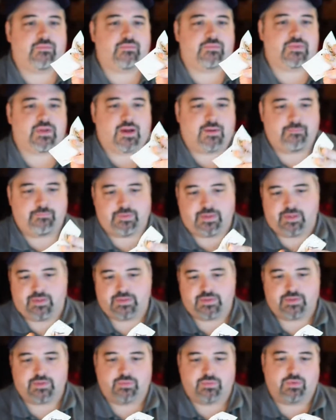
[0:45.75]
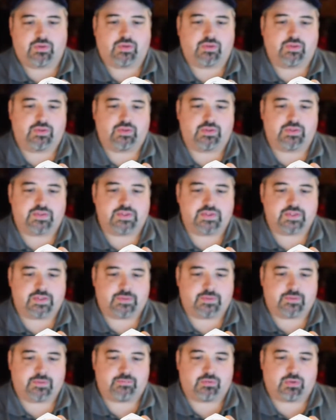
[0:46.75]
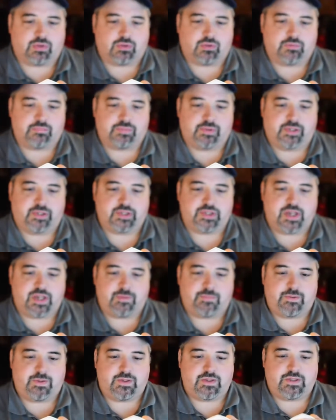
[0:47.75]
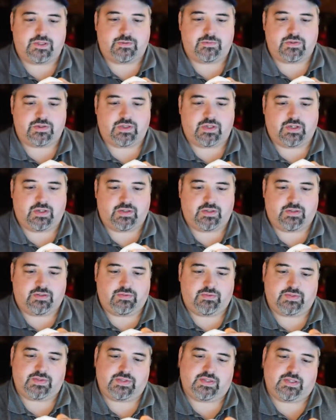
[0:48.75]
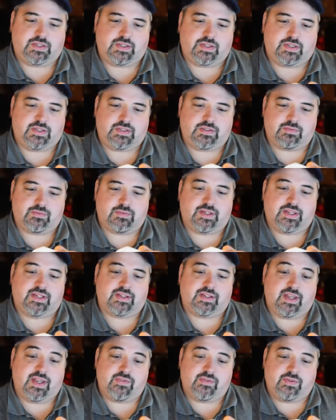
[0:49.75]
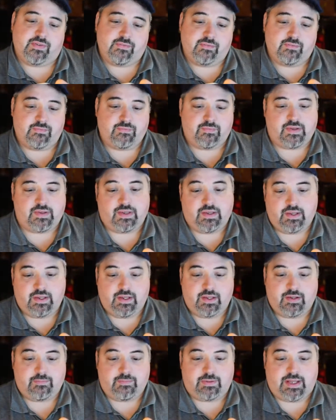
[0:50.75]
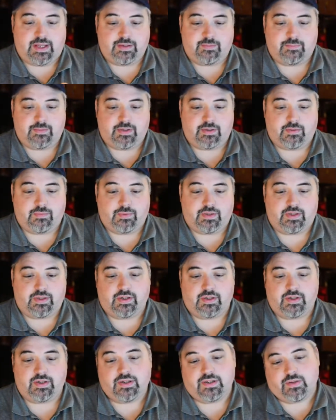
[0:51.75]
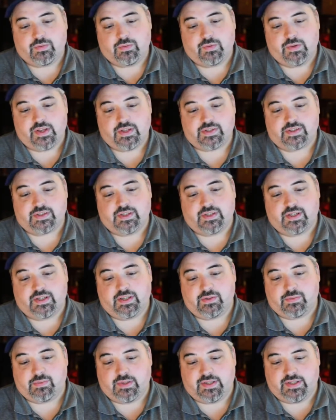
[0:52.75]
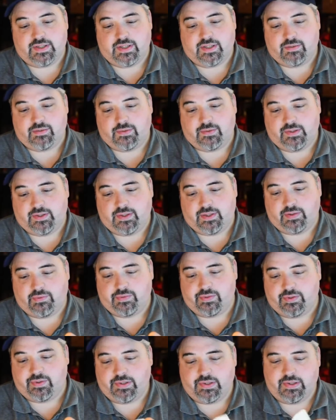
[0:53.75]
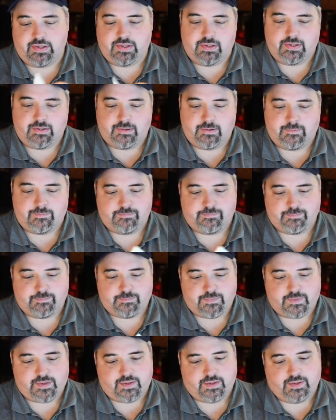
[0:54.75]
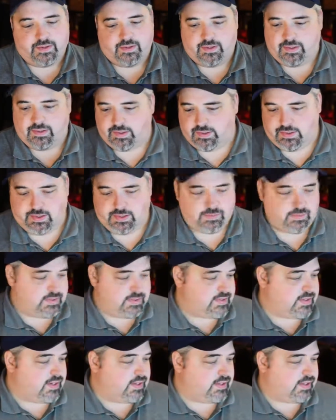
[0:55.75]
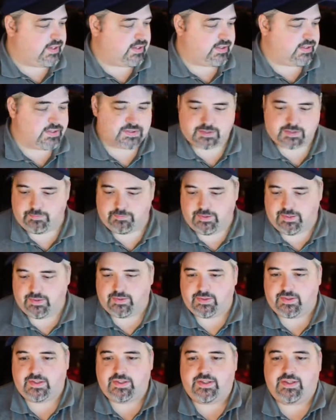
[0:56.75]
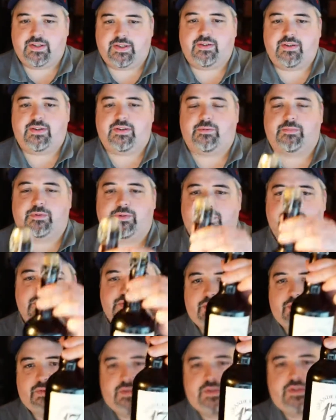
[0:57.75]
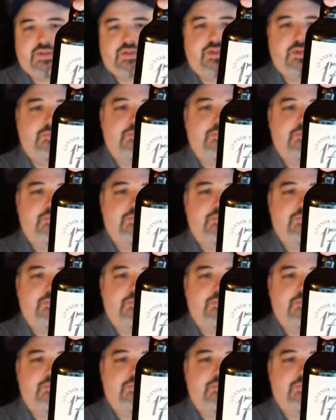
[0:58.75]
top beers of the world or something. World Beer Championships, Chicago, USA, in 2011, platinum medal winner, 2009, 2010, 2011. Uh, anyways, I got like a little spiel on here. Unibroue is, of course, a